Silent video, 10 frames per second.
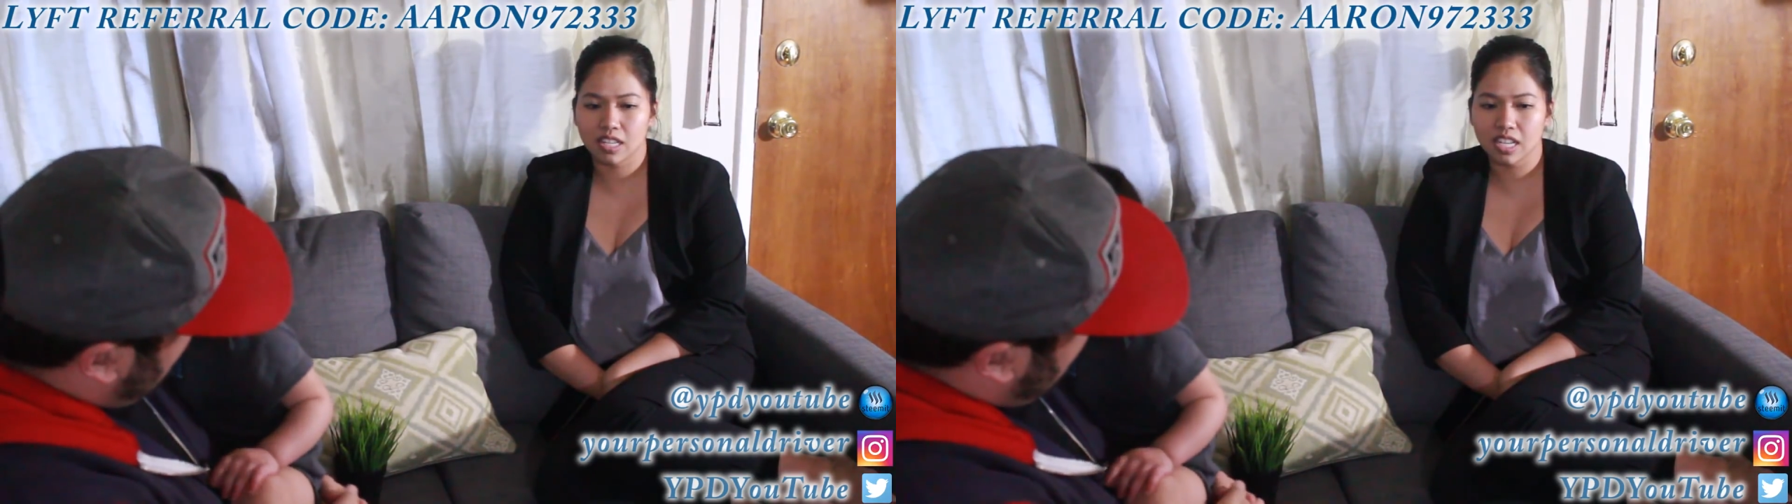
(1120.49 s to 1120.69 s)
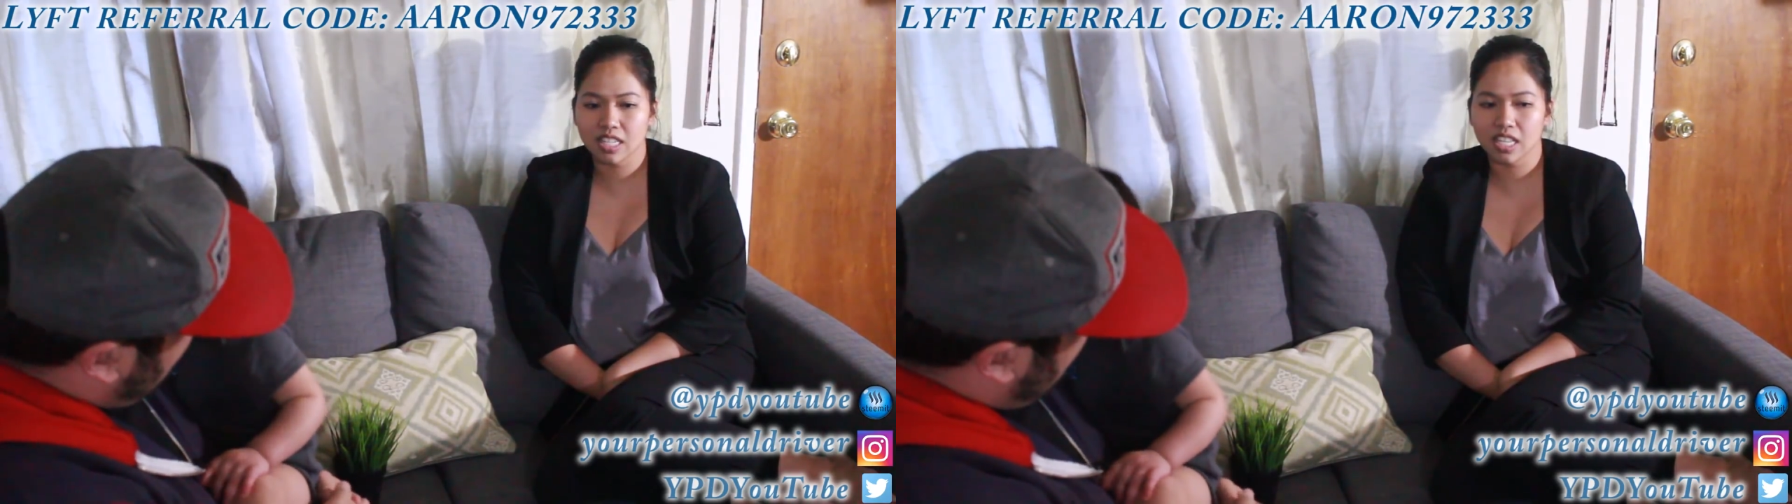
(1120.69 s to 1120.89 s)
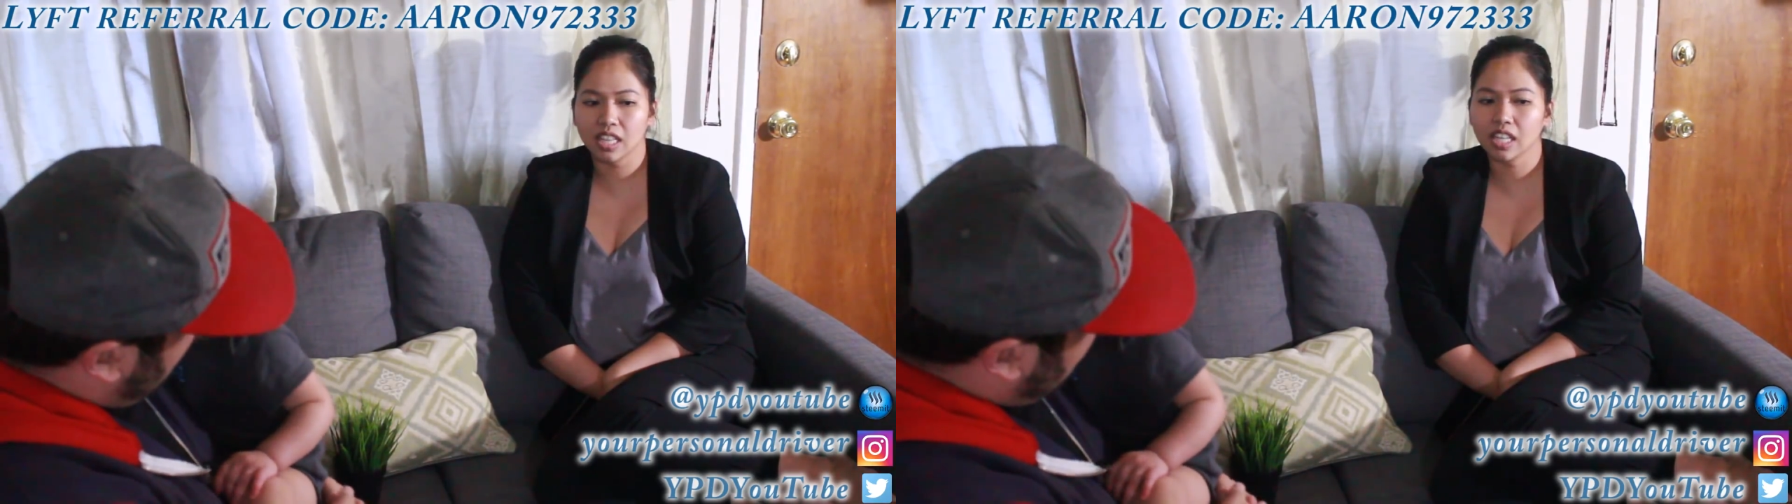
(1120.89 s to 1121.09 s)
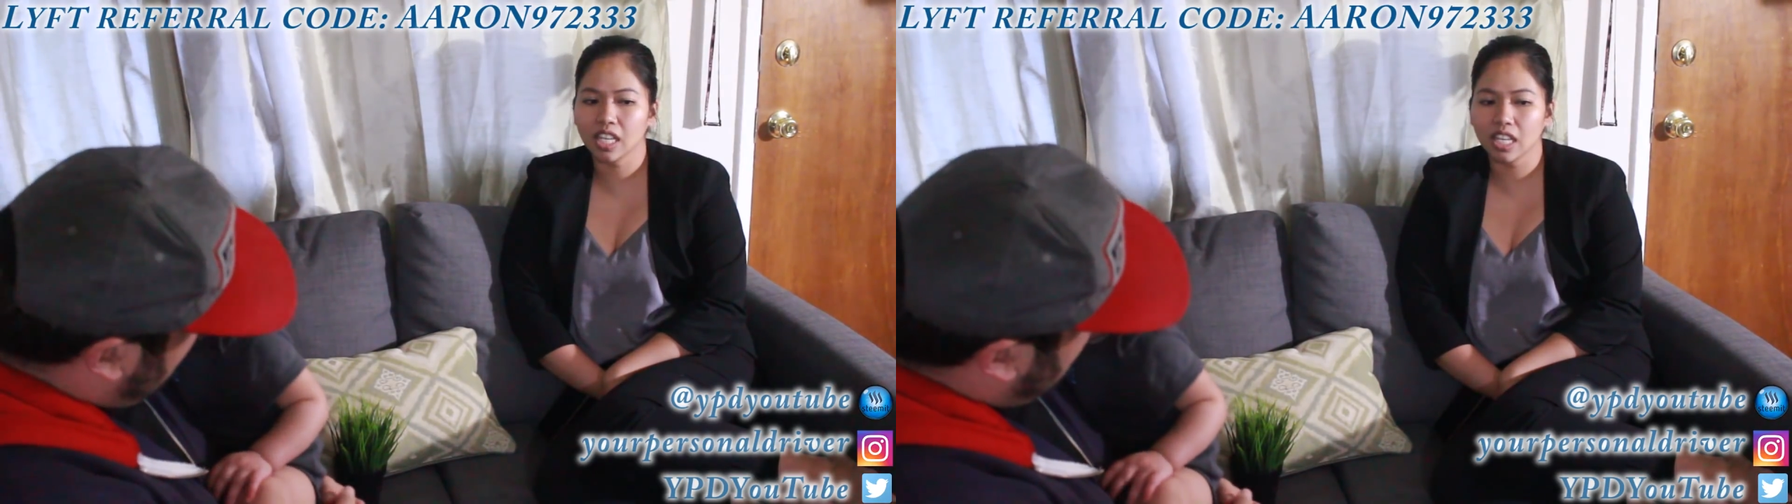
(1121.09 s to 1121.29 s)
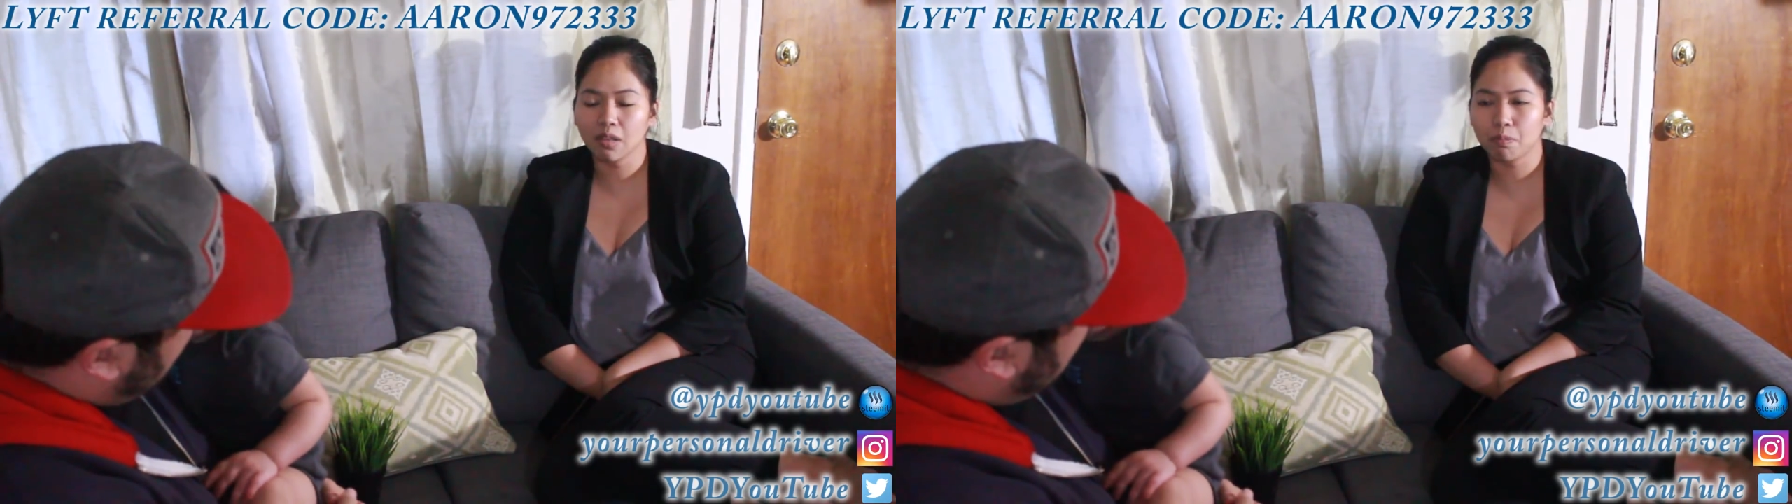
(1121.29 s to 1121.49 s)

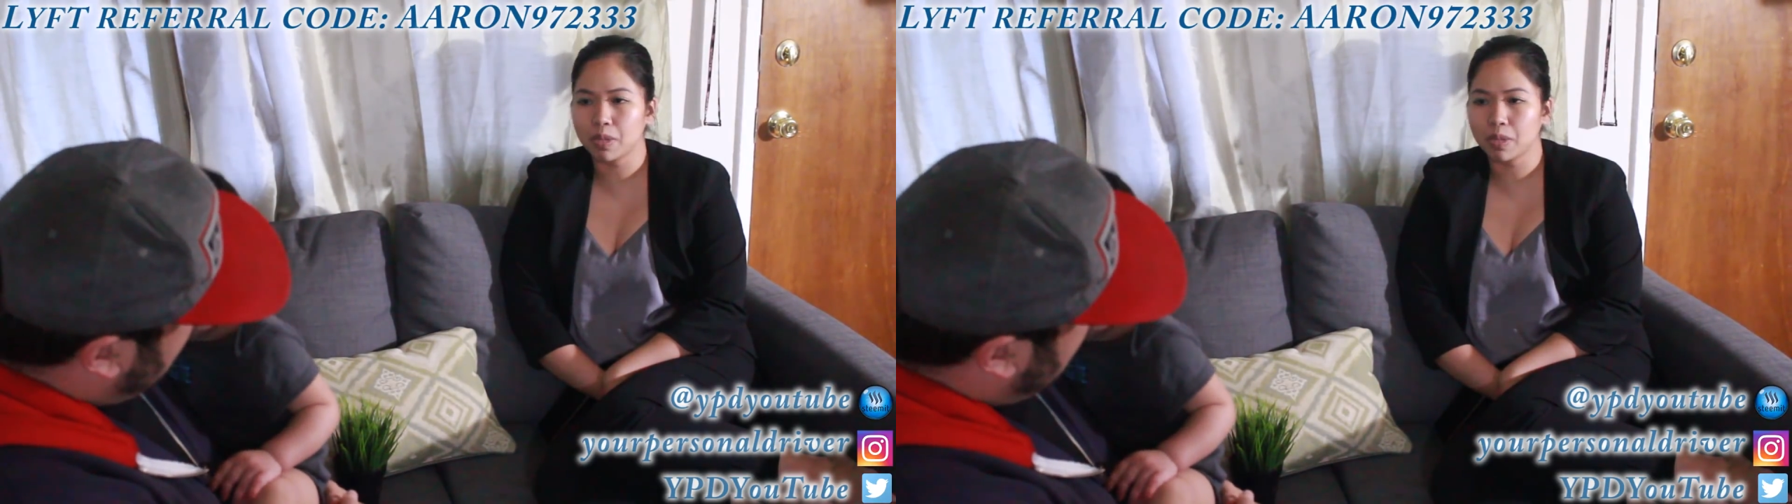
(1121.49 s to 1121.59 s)
decently